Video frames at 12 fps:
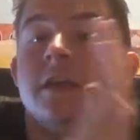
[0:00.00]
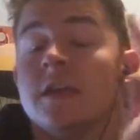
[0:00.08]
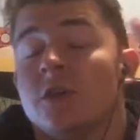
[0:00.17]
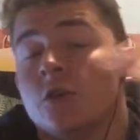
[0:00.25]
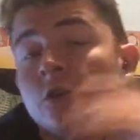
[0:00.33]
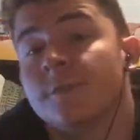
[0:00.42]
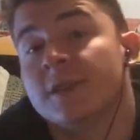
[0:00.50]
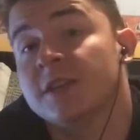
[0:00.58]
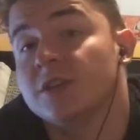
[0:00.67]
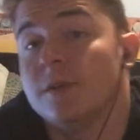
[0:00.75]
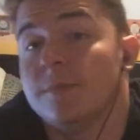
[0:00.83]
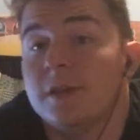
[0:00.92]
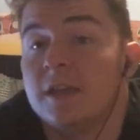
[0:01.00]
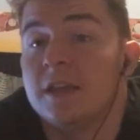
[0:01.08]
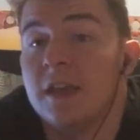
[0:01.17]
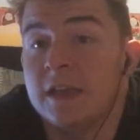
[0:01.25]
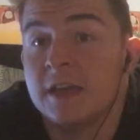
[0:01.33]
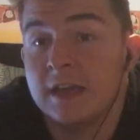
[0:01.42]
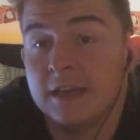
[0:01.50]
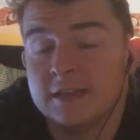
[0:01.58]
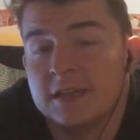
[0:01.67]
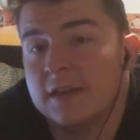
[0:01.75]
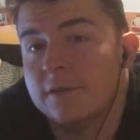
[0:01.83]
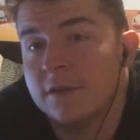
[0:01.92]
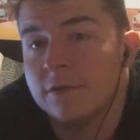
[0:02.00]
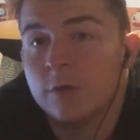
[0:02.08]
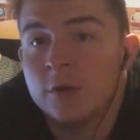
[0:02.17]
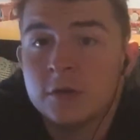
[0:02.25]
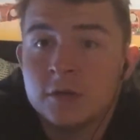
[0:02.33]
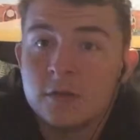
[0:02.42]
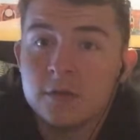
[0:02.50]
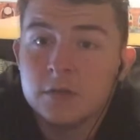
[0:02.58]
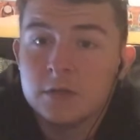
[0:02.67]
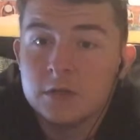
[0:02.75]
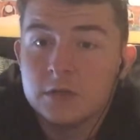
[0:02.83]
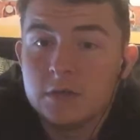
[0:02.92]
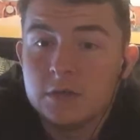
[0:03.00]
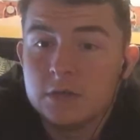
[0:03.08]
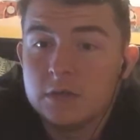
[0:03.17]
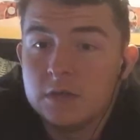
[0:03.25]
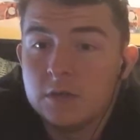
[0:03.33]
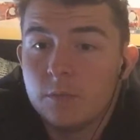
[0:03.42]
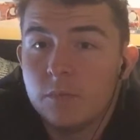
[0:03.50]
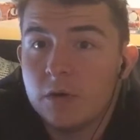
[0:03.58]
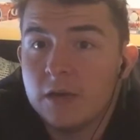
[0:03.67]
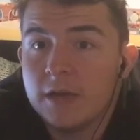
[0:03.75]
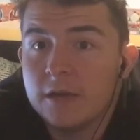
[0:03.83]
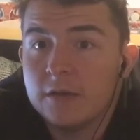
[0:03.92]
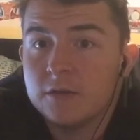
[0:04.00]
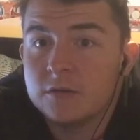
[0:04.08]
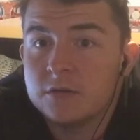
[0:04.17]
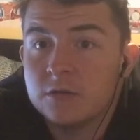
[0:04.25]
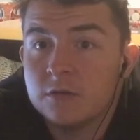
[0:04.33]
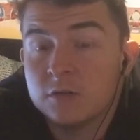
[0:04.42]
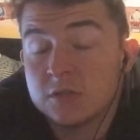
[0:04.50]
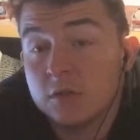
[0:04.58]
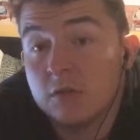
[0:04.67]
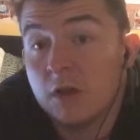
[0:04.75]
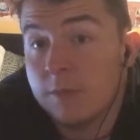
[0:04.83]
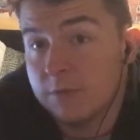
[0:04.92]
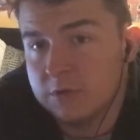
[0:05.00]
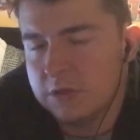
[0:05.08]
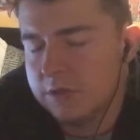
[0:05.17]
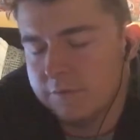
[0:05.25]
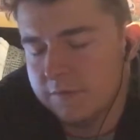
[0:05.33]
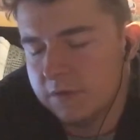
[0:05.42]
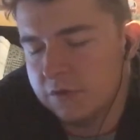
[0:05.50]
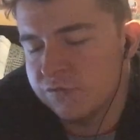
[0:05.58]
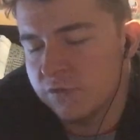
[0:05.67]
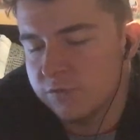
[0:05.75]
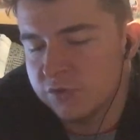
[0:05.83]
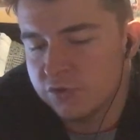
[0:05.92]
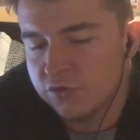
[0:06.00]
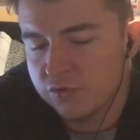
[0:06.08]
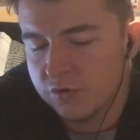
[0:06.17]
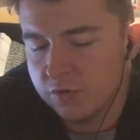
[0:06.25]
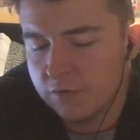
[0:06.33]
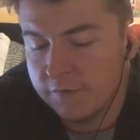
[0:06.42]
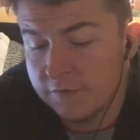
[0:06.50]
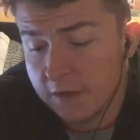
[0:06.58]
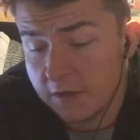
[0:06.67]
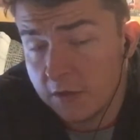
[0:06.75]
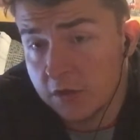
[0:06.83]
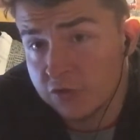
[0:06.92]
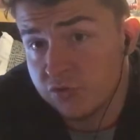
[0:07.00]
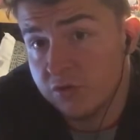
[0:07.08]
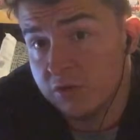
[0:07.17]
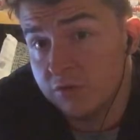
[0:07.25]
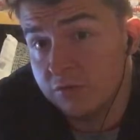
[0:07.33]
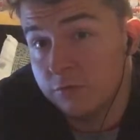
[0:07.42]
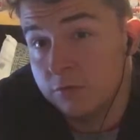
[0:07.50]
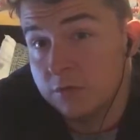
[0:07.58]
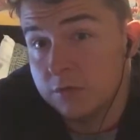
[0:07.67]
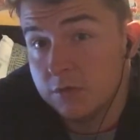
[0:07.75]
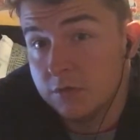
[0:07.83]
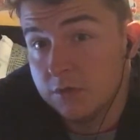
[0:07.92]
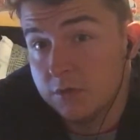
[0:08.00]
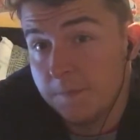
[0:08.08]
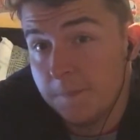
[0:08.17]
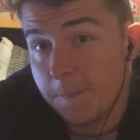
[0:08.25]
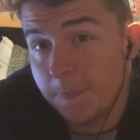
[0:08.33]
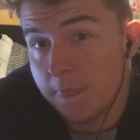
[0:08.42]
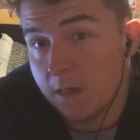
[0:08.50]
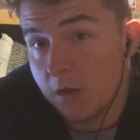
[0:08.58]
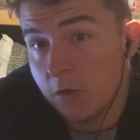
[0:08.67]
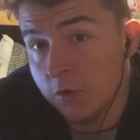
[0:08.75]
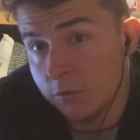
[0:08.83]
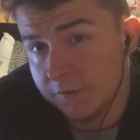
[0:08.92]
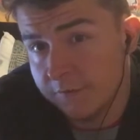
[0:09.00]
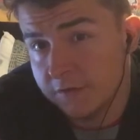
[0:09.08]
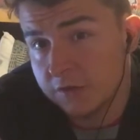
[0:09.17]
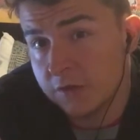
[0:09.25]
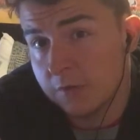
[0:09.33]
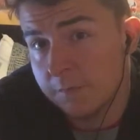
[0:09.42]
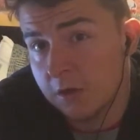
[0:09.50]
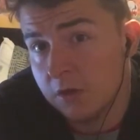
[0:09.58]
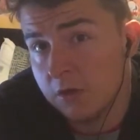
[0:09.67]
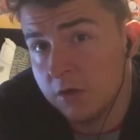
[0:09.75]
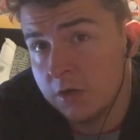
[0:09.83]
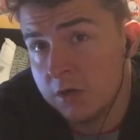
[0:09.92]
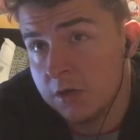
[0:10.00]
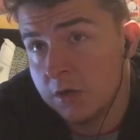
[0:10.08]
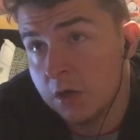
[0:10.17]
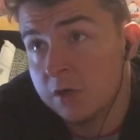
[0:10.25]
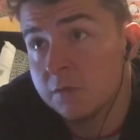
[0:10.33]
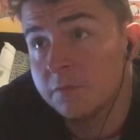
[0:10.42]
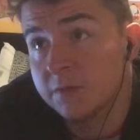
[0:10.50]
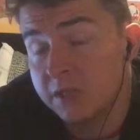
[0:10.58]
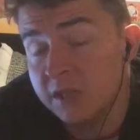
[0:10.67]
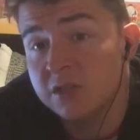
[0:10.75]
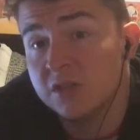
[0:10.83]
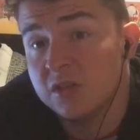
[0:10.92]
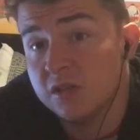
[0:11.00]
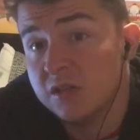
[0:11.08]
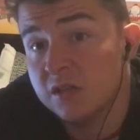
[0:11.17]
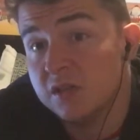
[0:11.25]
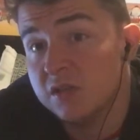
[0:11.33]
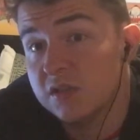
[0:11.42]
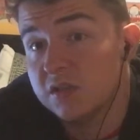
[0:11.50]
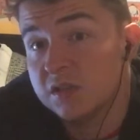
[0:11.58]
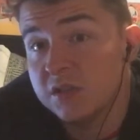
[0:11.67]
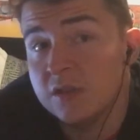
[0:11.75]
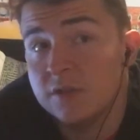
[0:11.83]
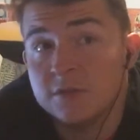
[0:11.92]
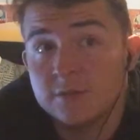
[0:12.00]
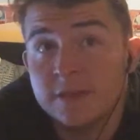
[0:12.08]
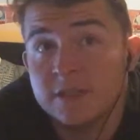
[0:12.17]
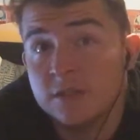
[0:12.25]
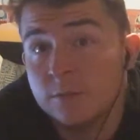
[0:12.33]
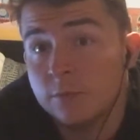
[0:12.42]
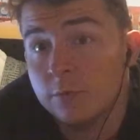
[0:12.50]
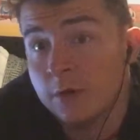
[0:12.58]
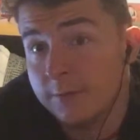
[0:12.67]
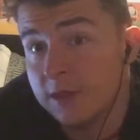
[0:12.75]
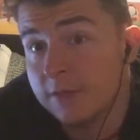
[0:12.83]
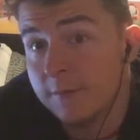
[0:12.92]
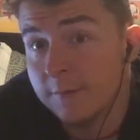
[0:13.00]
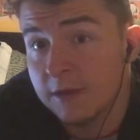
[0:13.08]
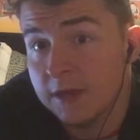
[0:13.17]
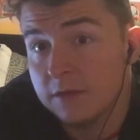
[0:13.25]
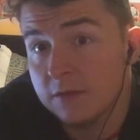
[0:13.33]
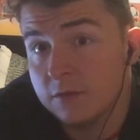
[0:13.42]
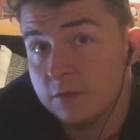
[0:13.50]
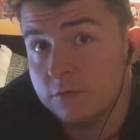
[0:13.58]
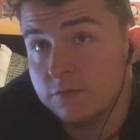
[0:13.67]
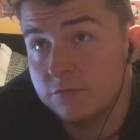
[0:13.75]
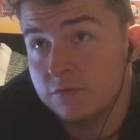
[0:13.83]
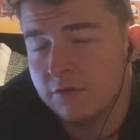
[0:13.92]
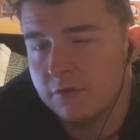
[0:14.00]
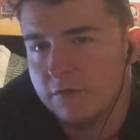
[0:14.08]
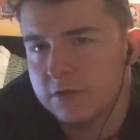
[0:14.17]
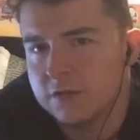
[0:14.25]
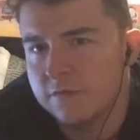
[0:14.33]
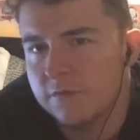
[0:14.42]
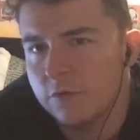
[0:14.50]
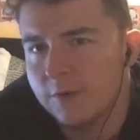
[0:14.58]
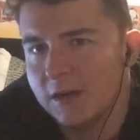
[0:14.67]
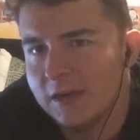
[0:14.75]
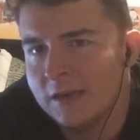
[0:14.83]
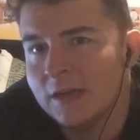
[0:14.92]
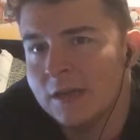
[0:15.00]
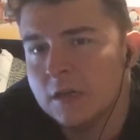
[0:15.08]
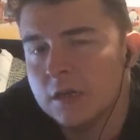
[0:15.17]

he could potentially be getting kicked out of F1 by Toro Rosso. I personally don't think these rumours are true. If they are true, who do I think is going to partner? I could potentially see Sebastian Buemi coming back, who's currently racing in Formula E,